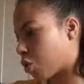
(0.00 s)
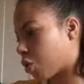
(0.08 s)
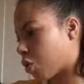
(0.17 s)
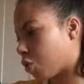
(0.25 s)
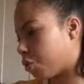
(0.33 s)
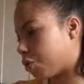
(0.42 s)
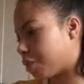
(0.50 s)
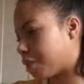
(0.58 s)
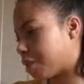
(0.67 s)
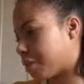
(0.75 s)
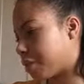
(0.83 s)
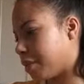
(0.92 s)

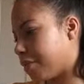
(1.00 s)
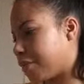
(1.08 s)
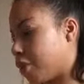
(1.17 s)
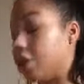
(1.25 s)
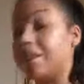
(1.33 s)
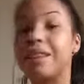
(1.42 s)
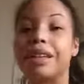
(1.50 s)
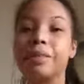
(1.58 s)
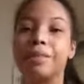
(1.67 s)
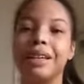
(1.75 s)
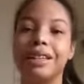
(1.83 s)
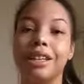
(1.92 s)
Coldsmith. He
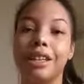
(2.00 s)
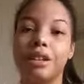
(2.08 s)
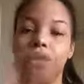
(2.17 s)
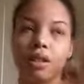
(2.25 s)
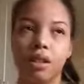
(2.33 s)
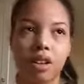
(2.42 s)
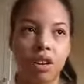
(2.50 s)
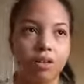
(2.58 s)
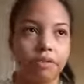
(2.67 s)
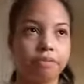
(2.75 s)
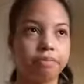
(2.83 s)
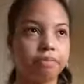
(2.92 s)
played the
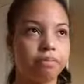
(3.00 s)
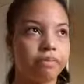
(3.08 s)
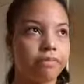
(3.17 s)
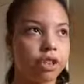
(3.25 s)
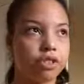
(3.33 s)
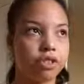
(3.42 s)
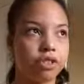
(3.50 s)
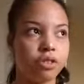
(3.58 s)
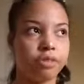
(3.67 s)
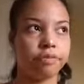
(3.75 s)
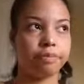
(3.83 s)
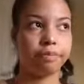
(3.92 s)
young version
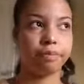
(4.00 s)
of